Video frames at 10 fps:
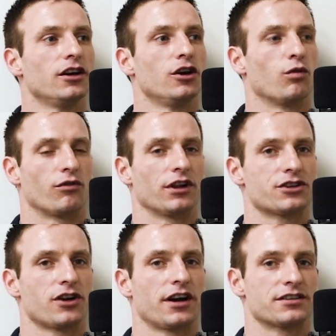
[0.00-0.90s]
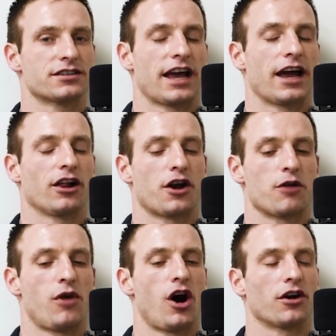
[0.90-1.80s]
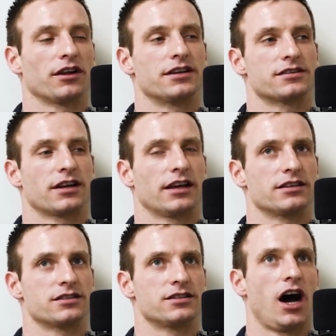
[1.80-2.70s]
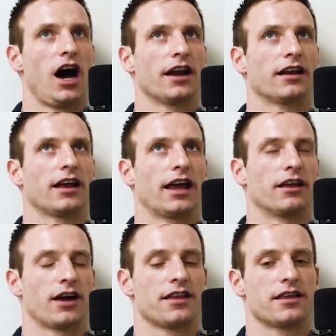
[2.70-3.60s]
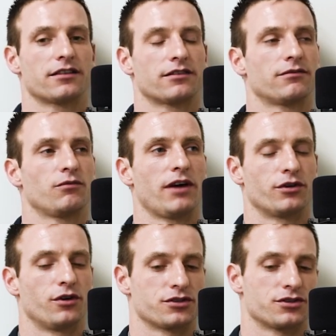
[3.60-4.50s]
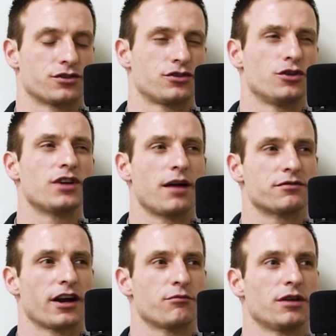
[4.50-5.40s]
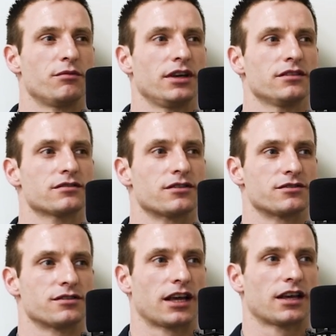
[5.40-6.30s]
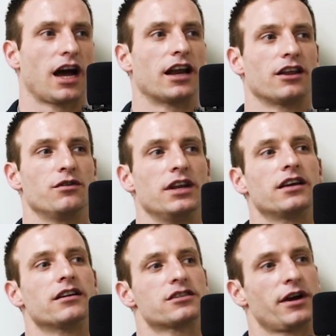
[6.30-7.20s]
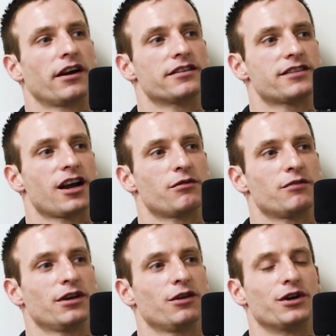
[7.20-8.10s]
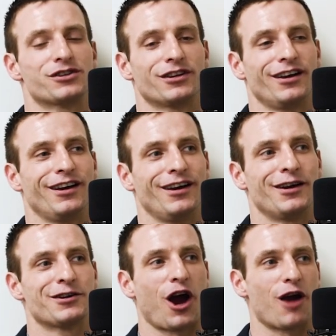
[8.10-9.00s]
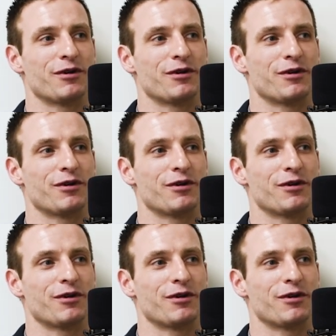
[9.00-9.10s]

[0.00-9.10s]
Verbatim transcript: We're really trying to scale, and our model is is not a. I think everyone knows there's two types of Airbnbs. There's the kind of unique experience Airbnb, which Carmen